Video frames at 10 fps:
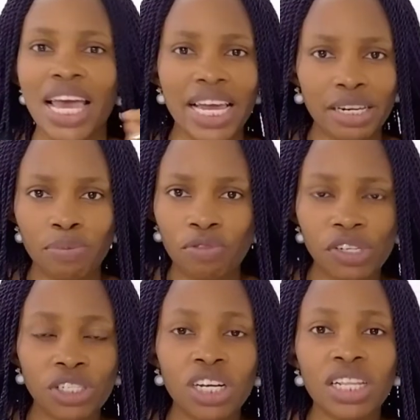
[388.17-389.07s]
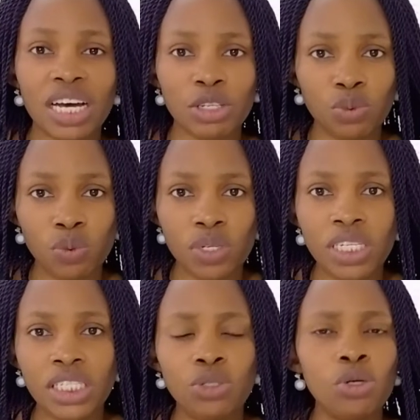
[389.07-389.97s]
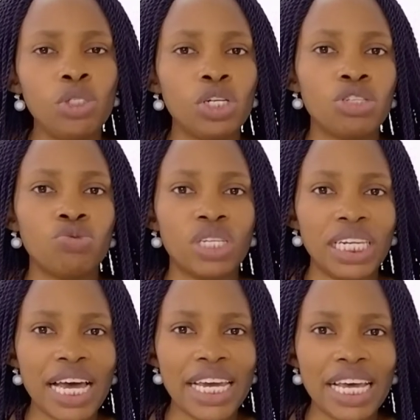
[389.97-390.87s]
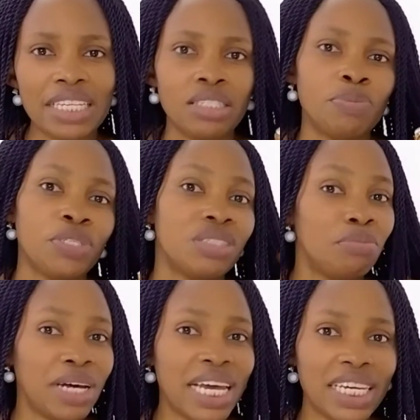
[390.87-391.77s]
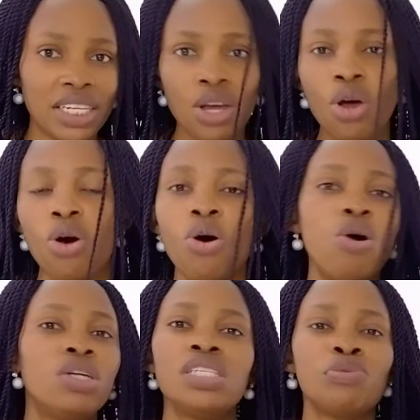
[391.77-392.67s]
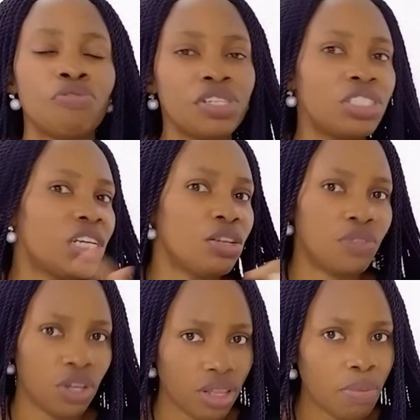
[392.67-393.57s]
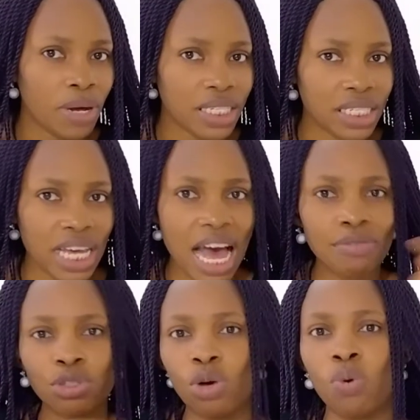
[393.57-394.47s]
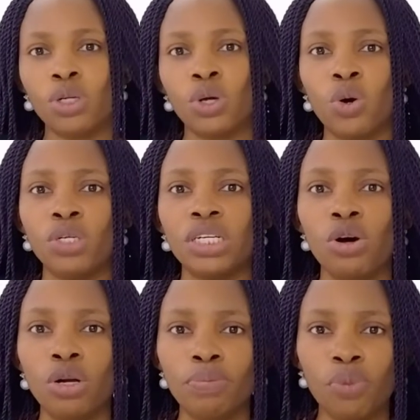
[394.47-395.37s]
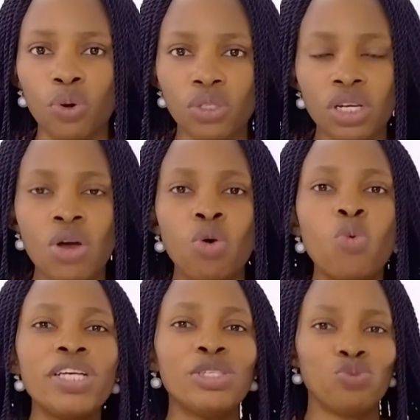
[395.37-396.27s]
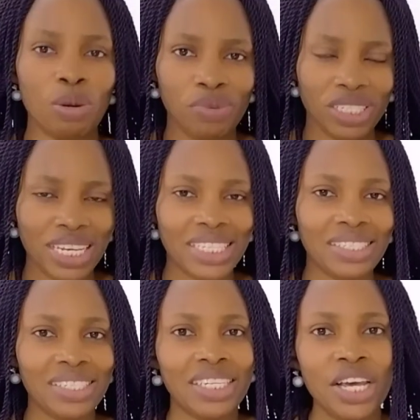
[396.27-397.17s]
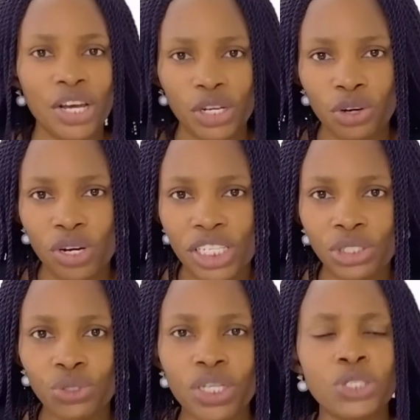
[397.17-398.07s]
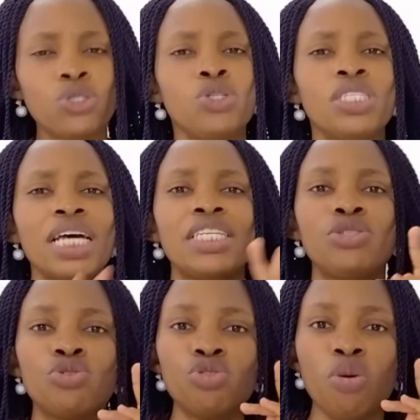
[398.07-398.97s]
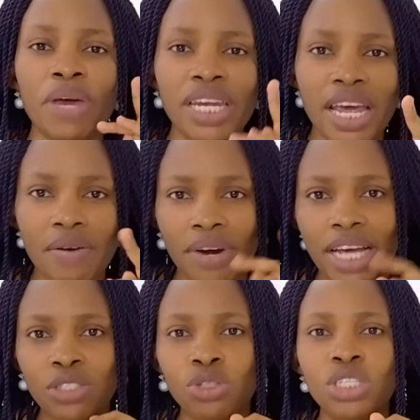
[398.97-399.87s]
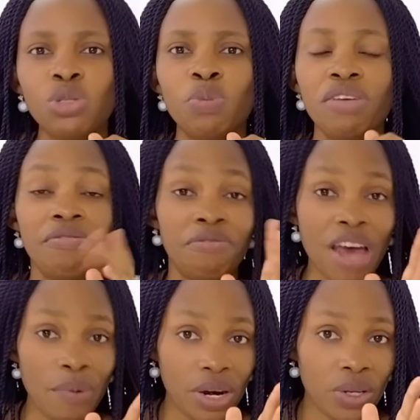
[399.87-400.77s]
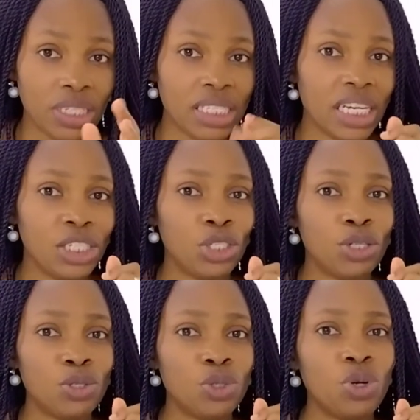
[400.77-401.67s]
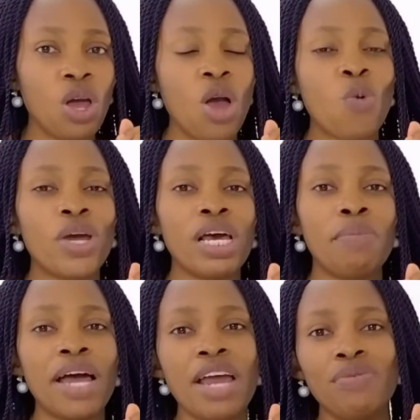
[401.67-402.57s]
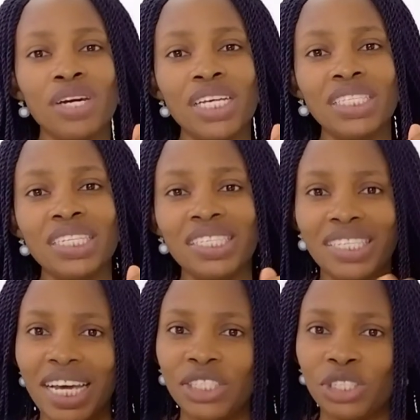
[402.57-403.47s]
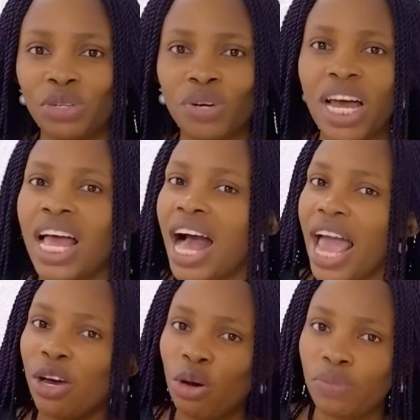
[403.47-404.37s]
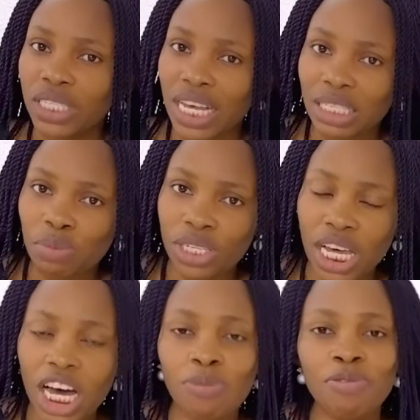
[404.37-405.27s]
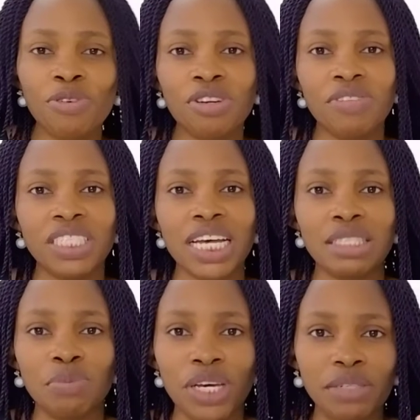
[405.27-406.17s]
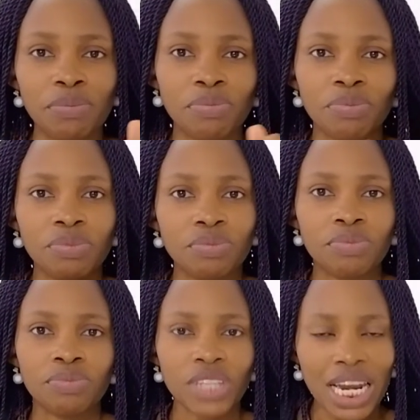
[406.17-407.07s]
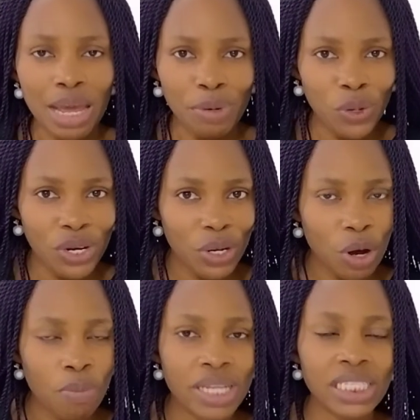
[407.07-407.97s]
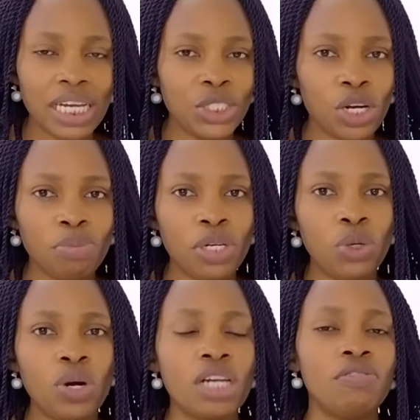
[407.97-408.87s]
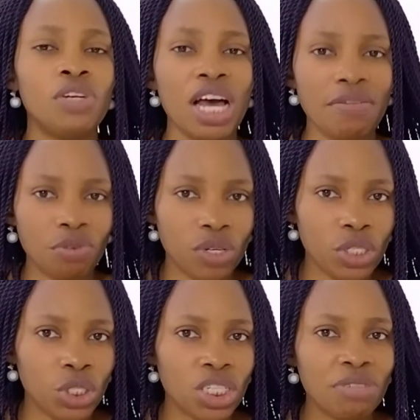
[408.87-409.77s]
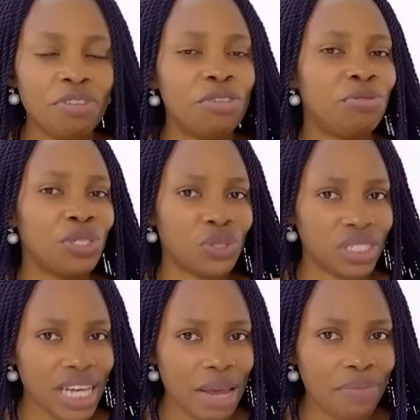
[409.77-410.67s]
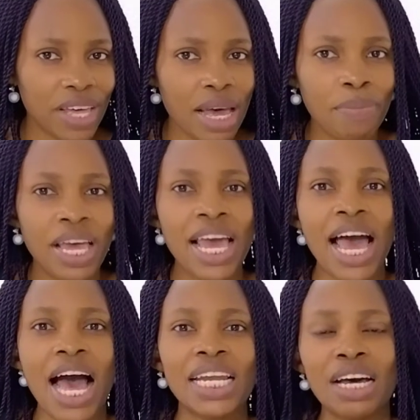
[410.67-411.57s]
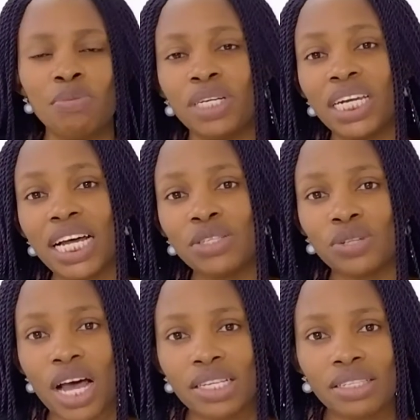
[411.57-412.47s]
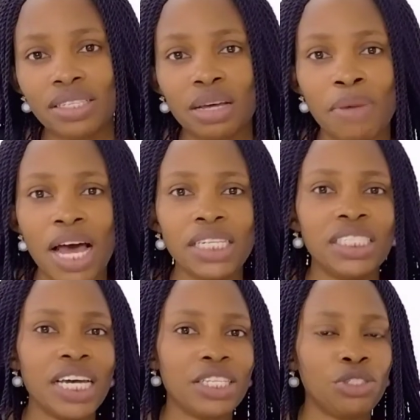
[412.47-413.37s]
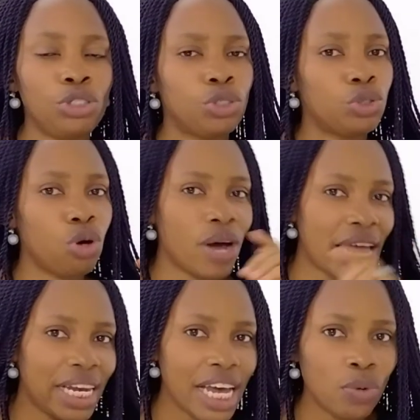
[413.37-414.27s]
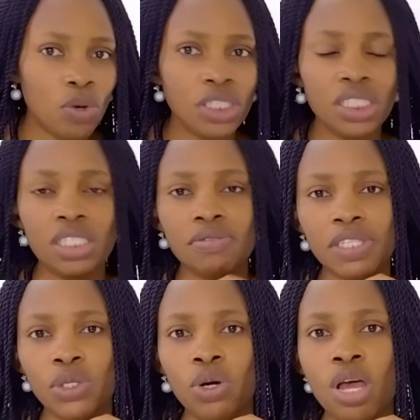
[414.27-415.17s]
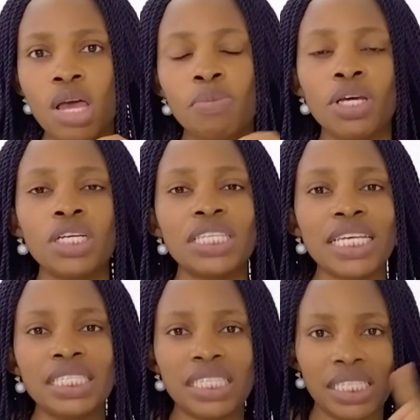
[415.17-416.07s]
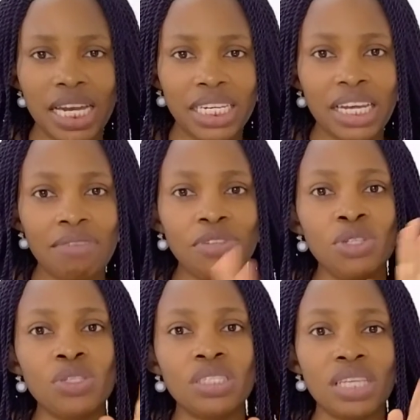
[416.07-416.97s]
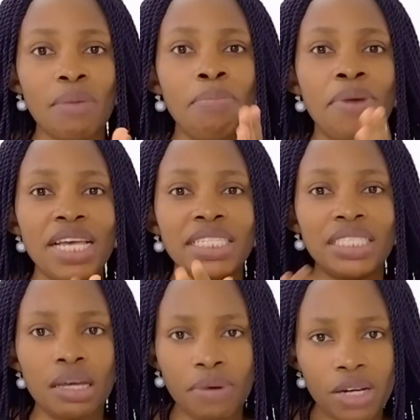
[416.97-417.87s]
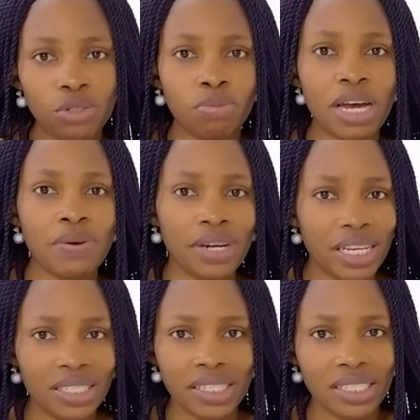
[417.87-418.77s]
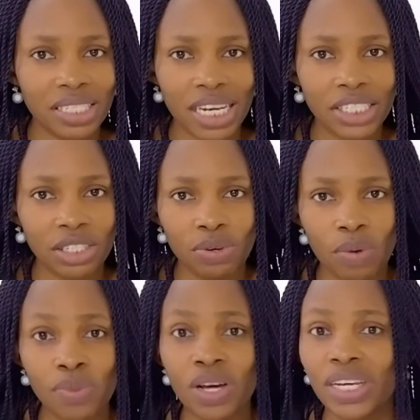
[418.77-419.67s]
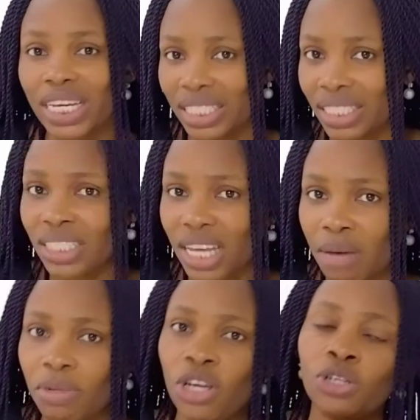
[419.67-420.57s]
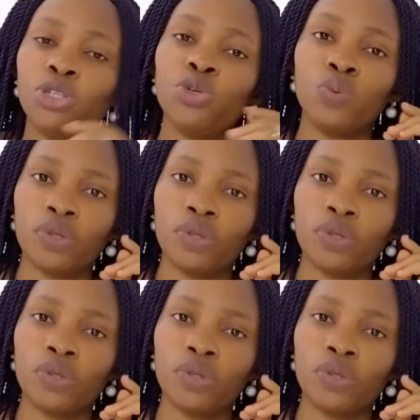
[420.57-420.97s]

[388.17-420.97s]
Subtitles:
any professional that you will need. Don't just rely as a person buying on the professional of the other party. Have someone on board who is representing your interests. So those are the two main areas you need to pay very close attention to when you're buying real estate in Nigeria. I hope this has been helpful. If it has been, let me know in the comment section below, and if you have questions, feel free to type them and I'll be glad to answer them. And yes, you should go ahead and watch this video, because I stated in that video step by step how to buy real estate in Nigeria without getting scammed. You